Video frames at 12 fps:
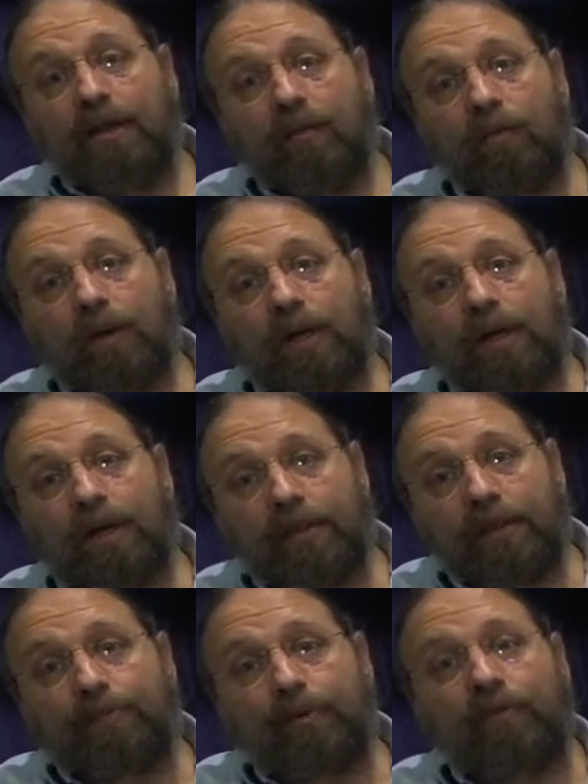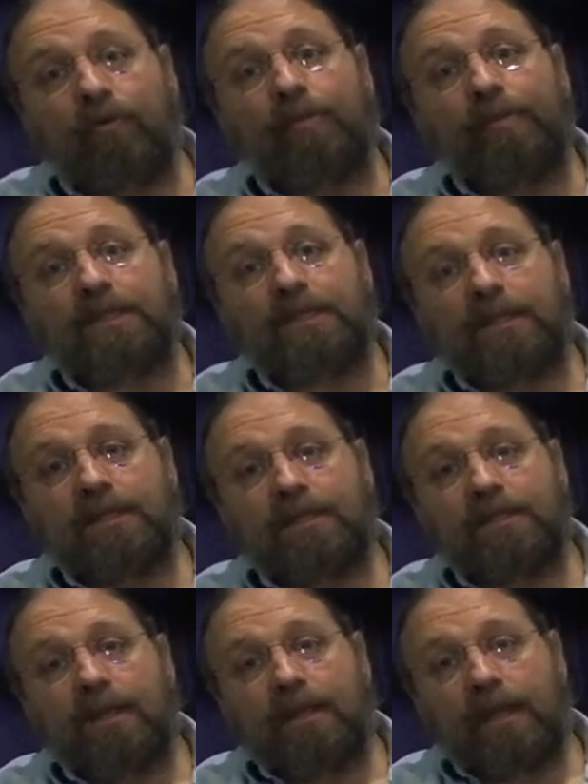What this performance
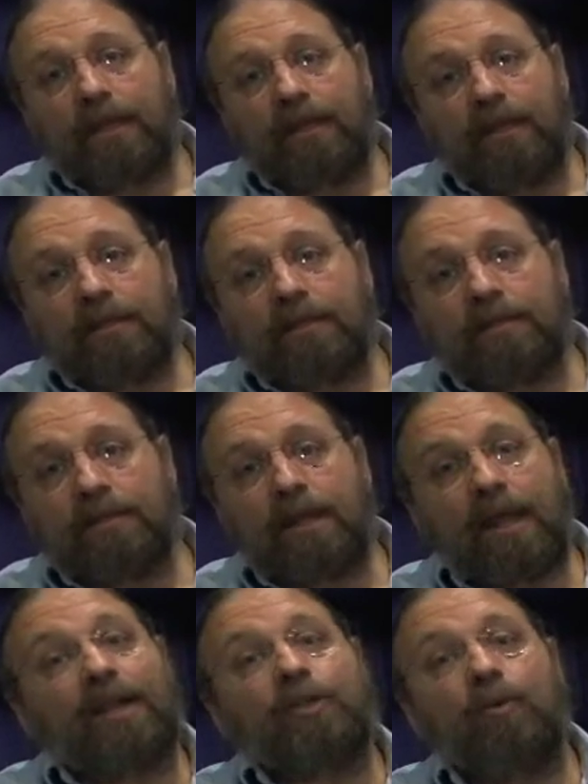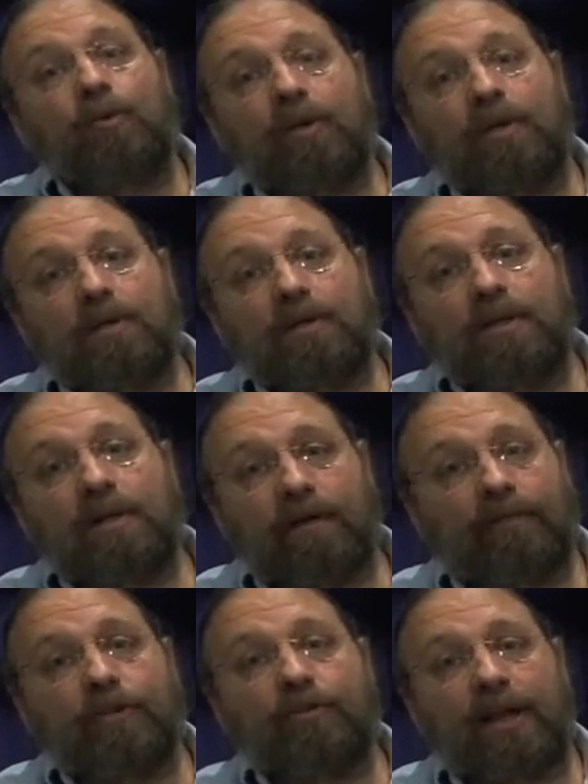is, is the actual words
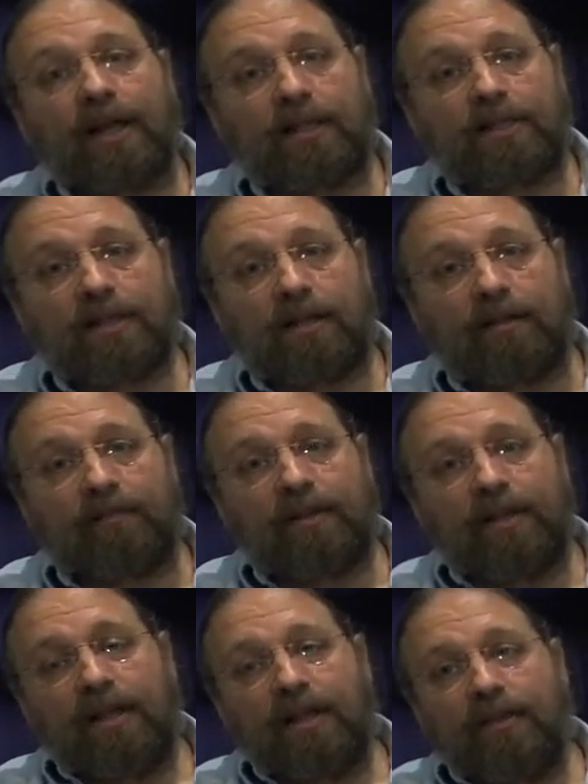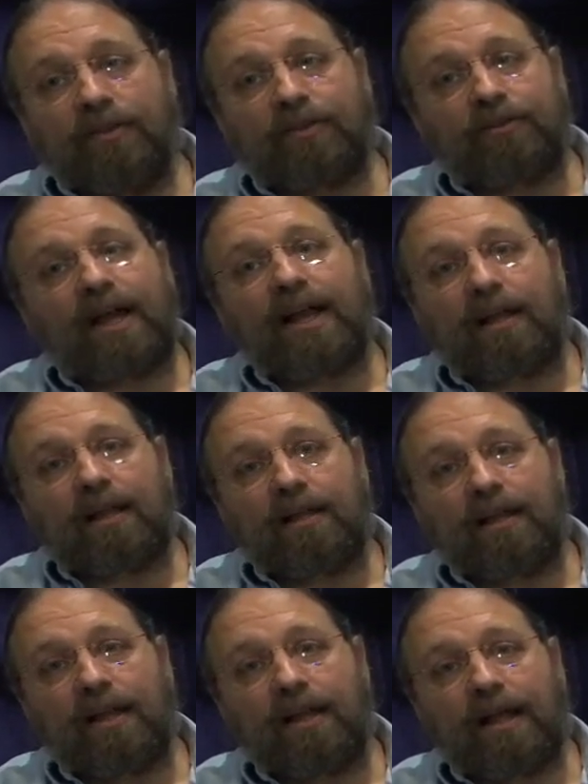of the trial itself. The trial
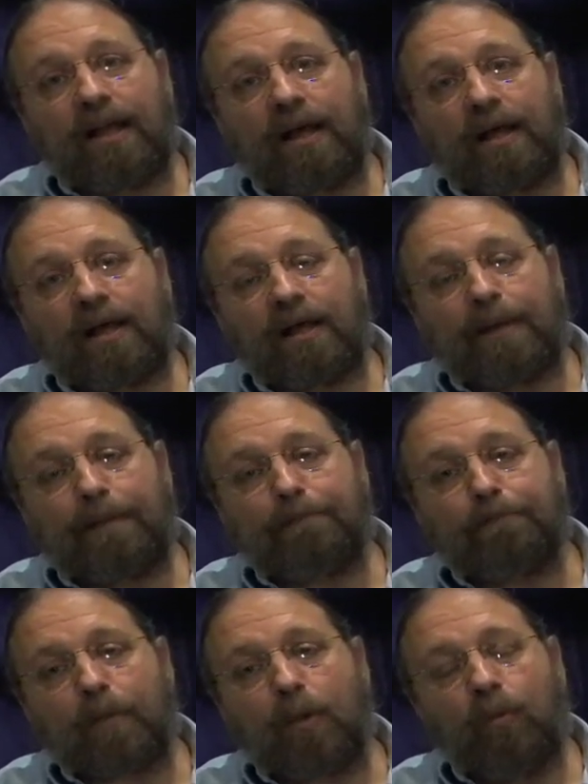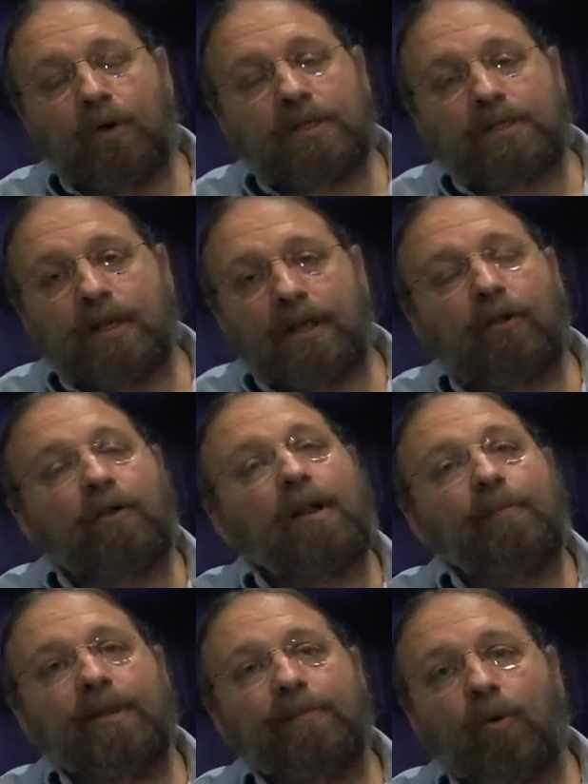um, was
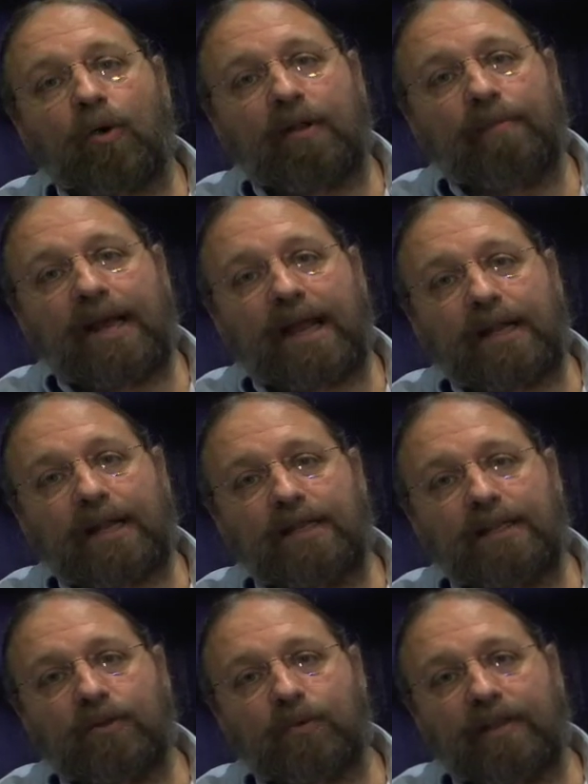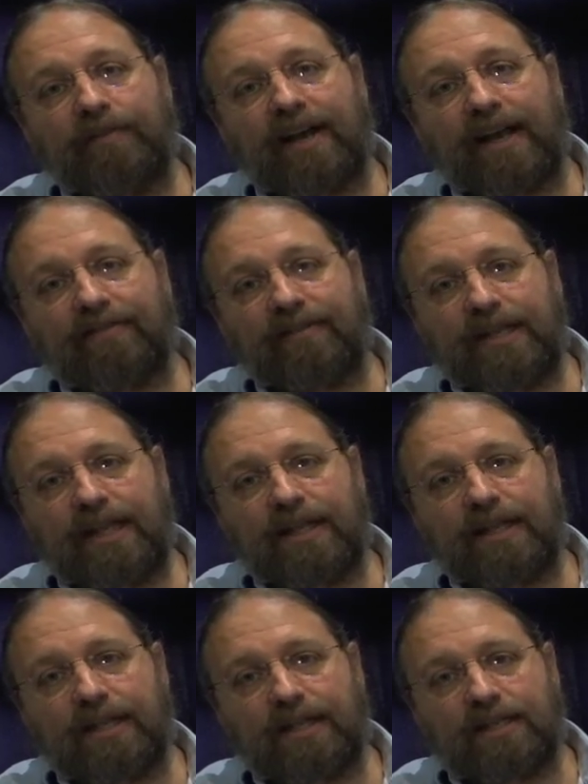incredibly important back in 1925 in Dayton,
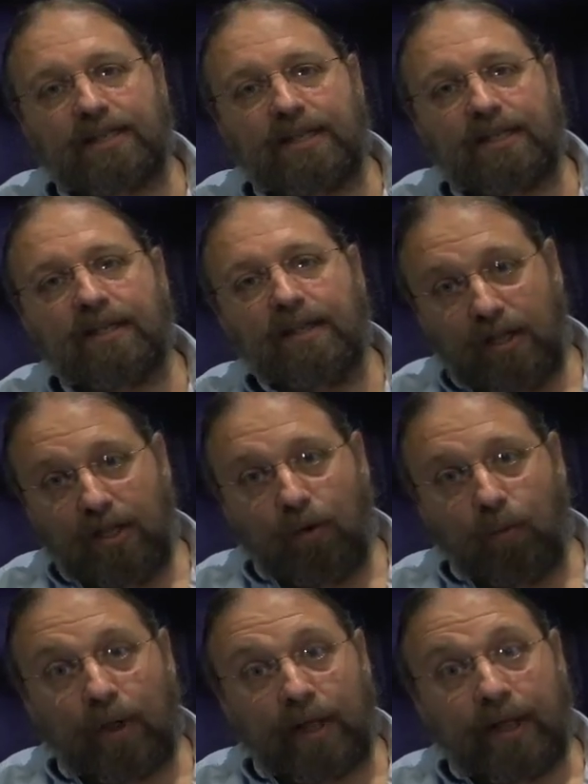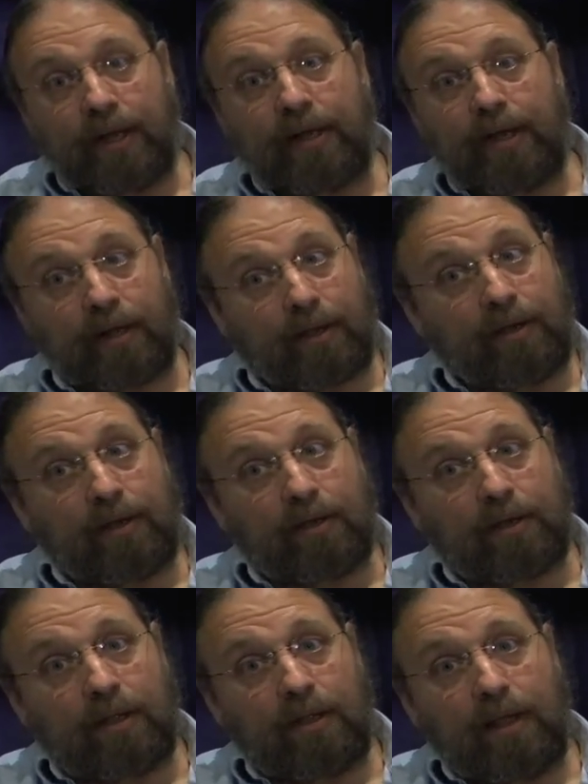Tennessee, when it
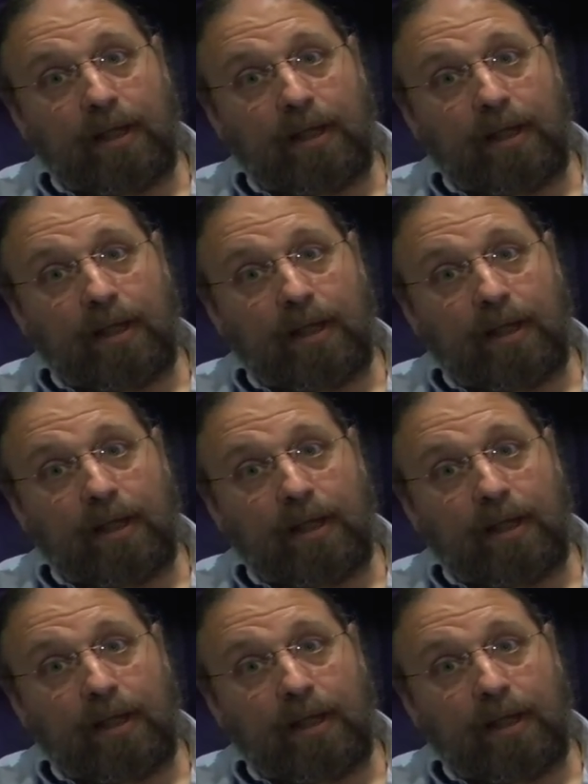occurred